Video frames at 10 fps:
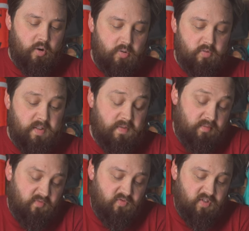or
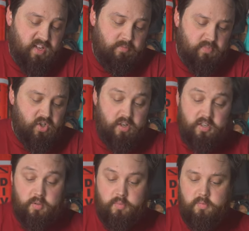even
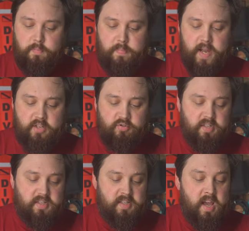rechargeable
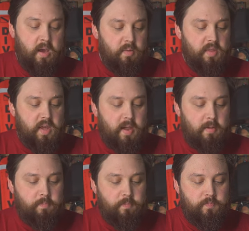batteries,
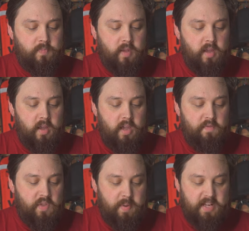then
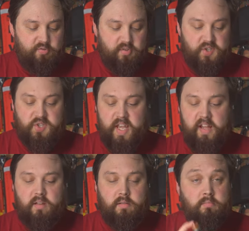if the battery
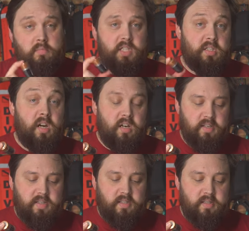cell
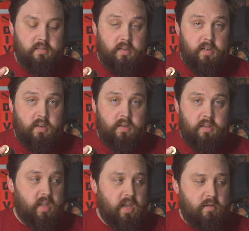dies,
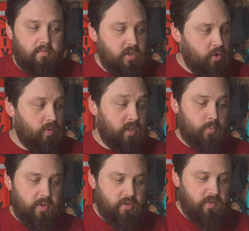then you
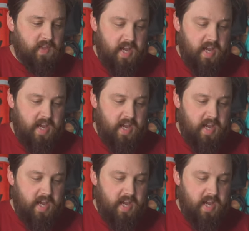dispose of